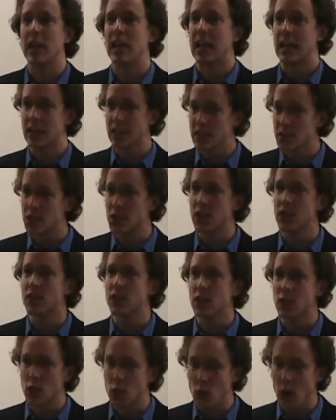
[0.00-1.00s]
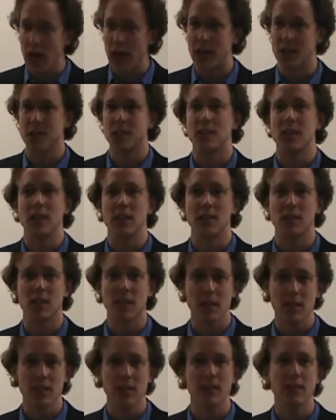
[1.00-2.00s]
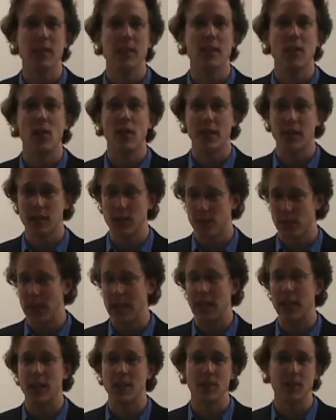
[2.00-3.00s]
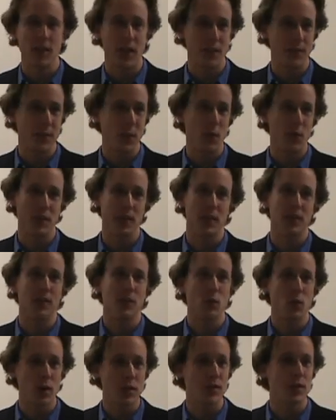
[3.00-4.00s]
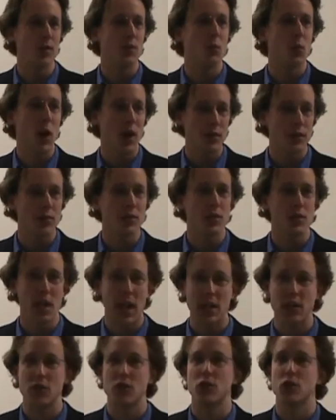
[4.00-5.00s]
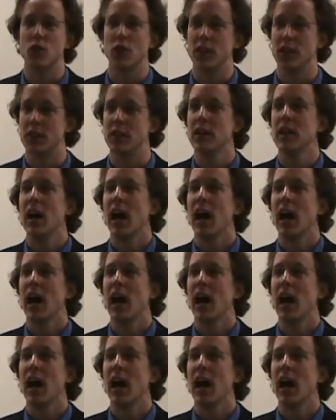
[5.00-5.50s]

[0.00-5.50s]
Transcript: at least in the US, is clearly going to be internet voting and the question of whether states should